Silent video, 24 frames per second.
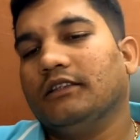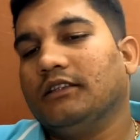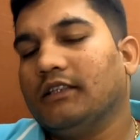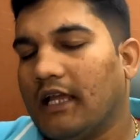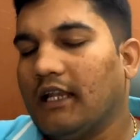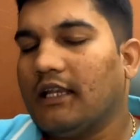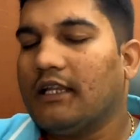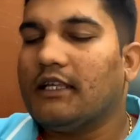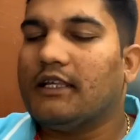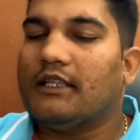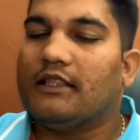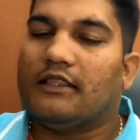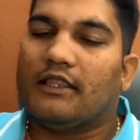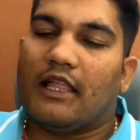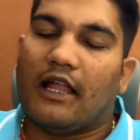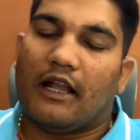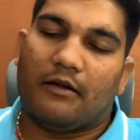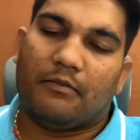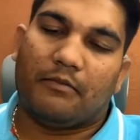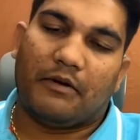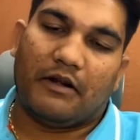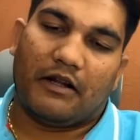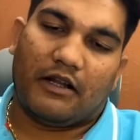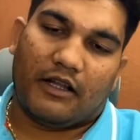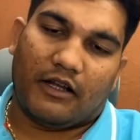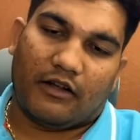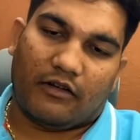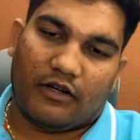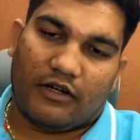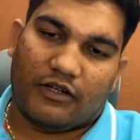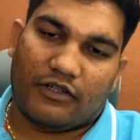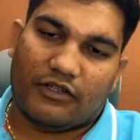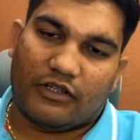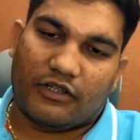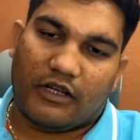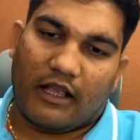then in that
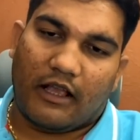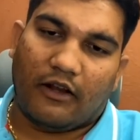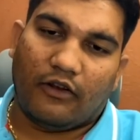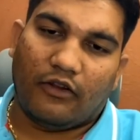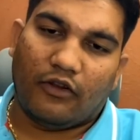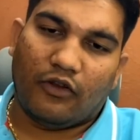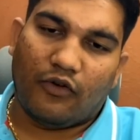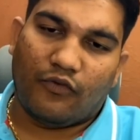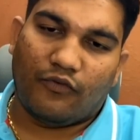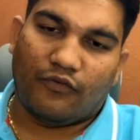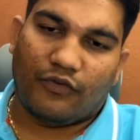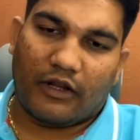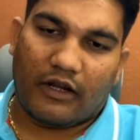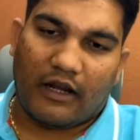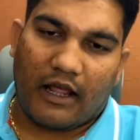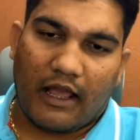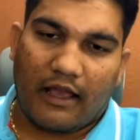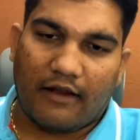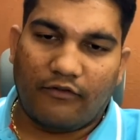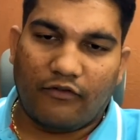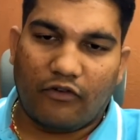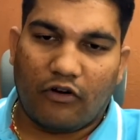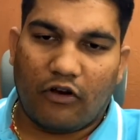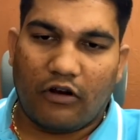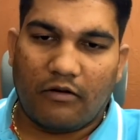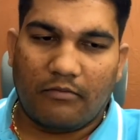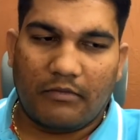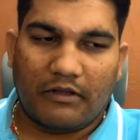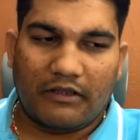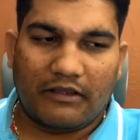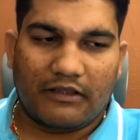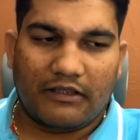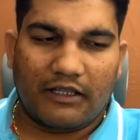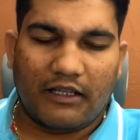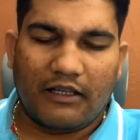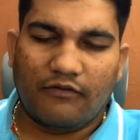particular scenario, one have
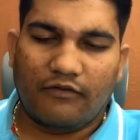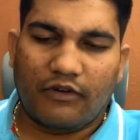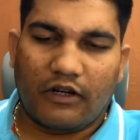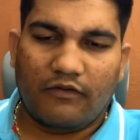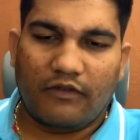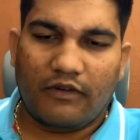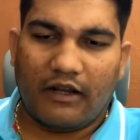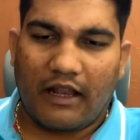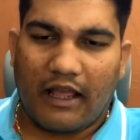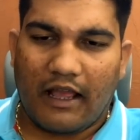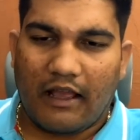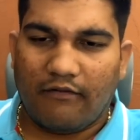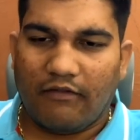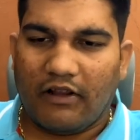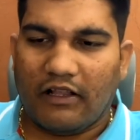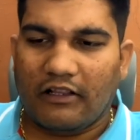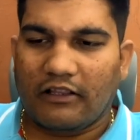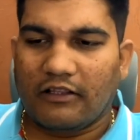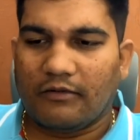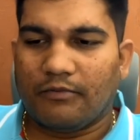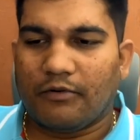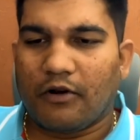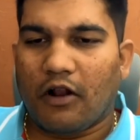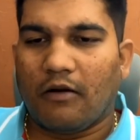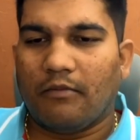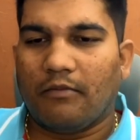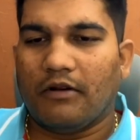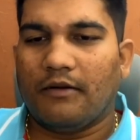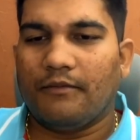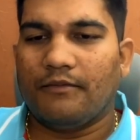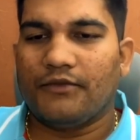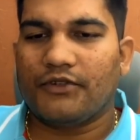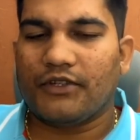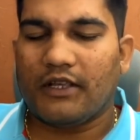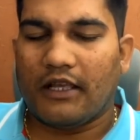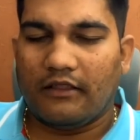normal thing, one will have health
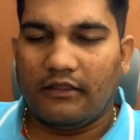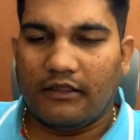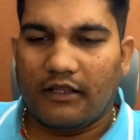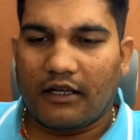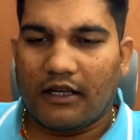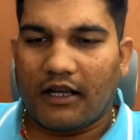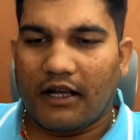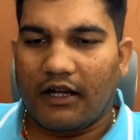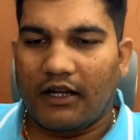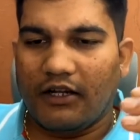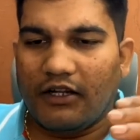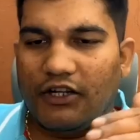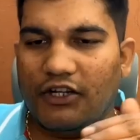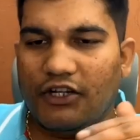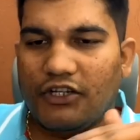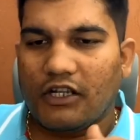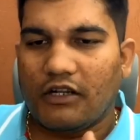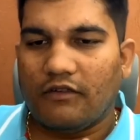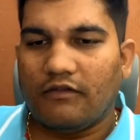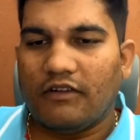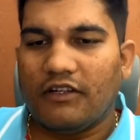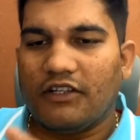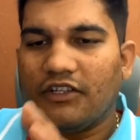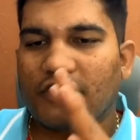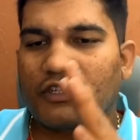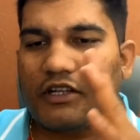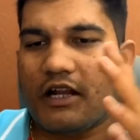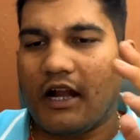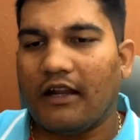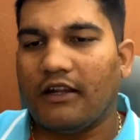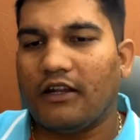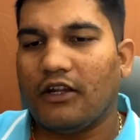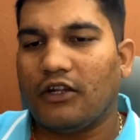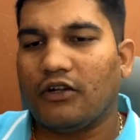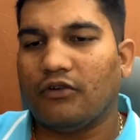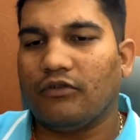problems, and the condition will
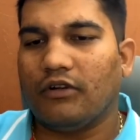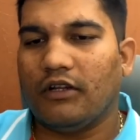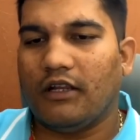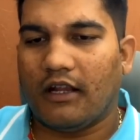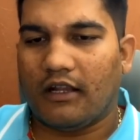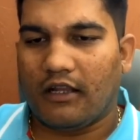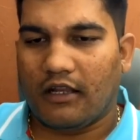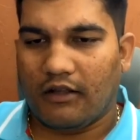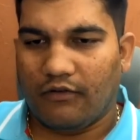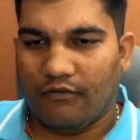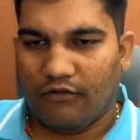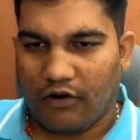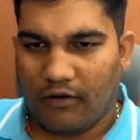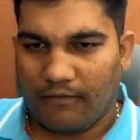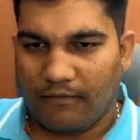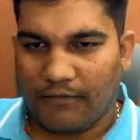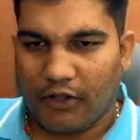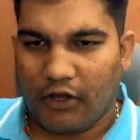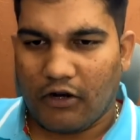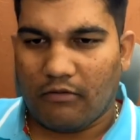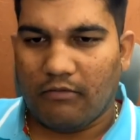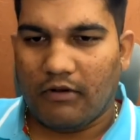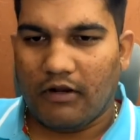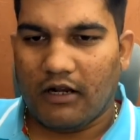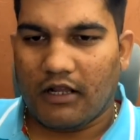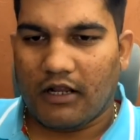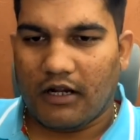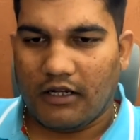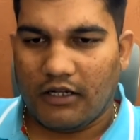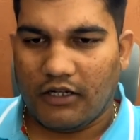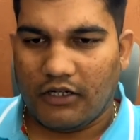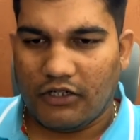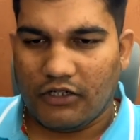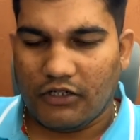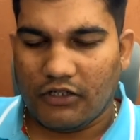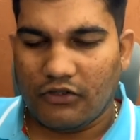start deteriorating from normal
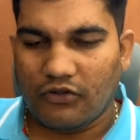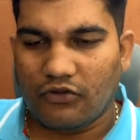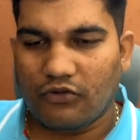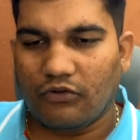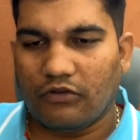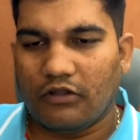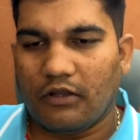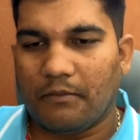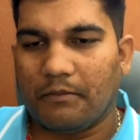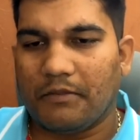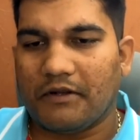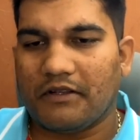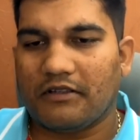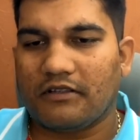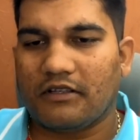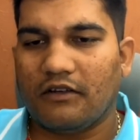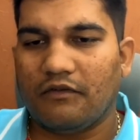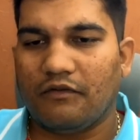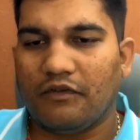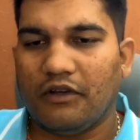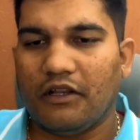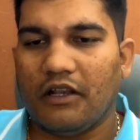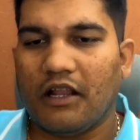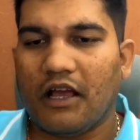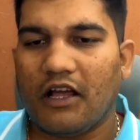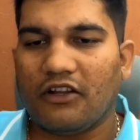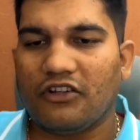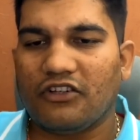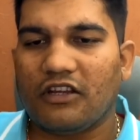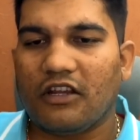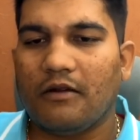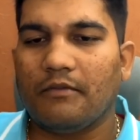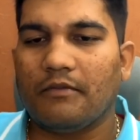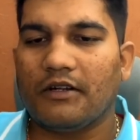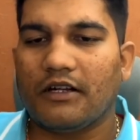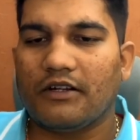condition. So the person feel
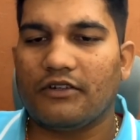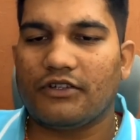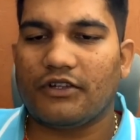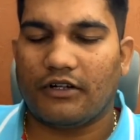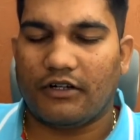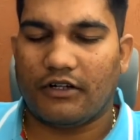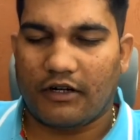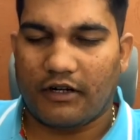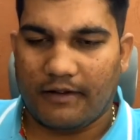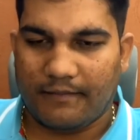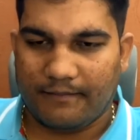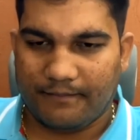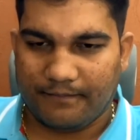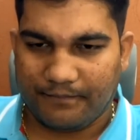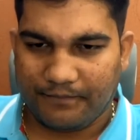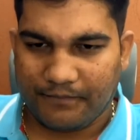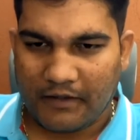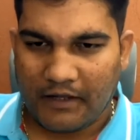ashamed, et cetera.